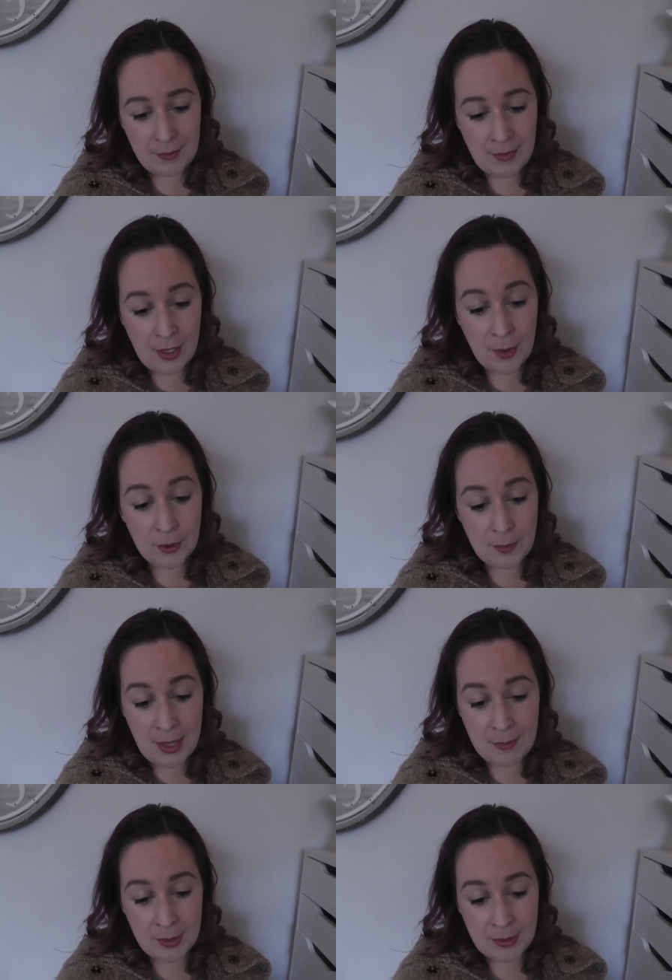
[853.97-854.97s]
My old
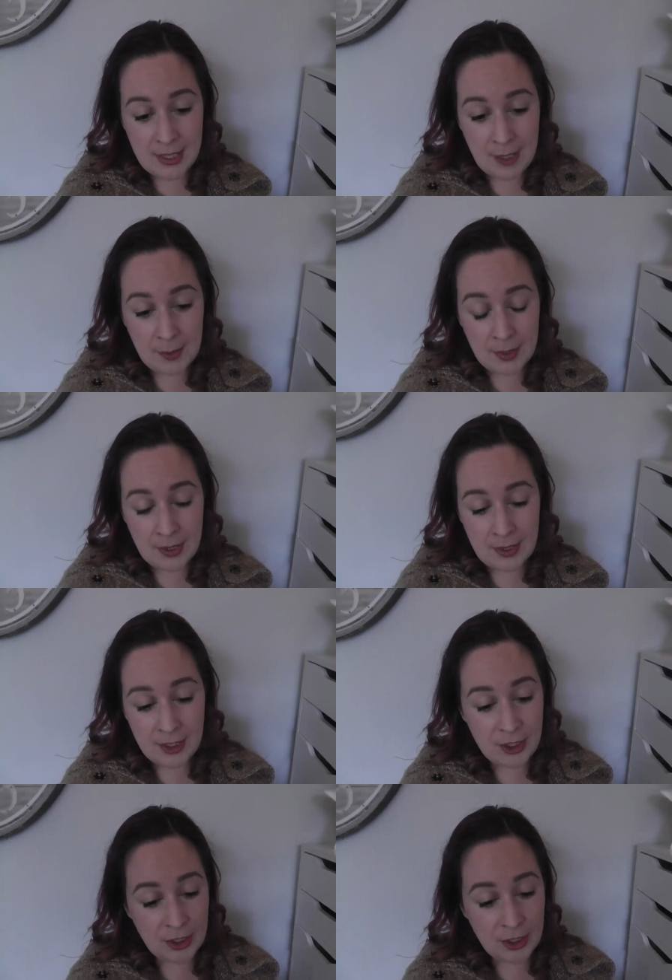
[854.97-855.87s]
bamboo tablet is